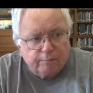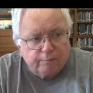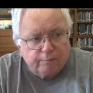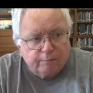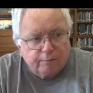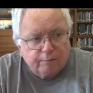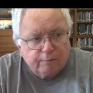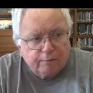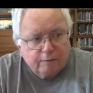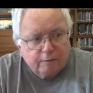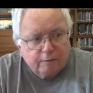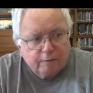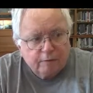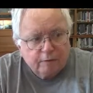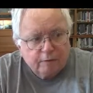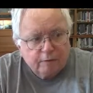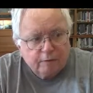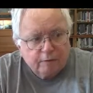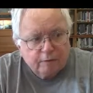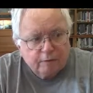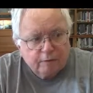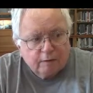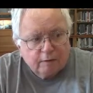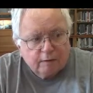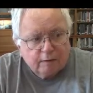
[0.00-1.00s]

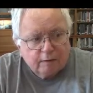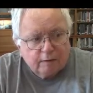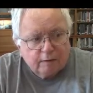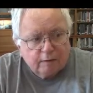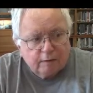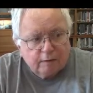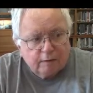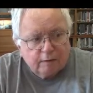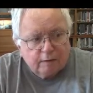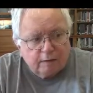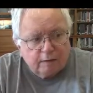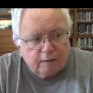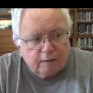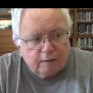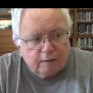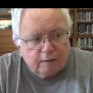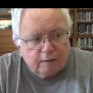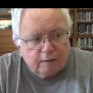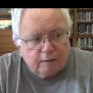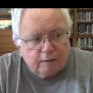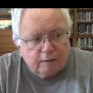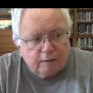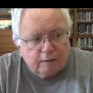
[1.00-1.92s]
Nothing is said.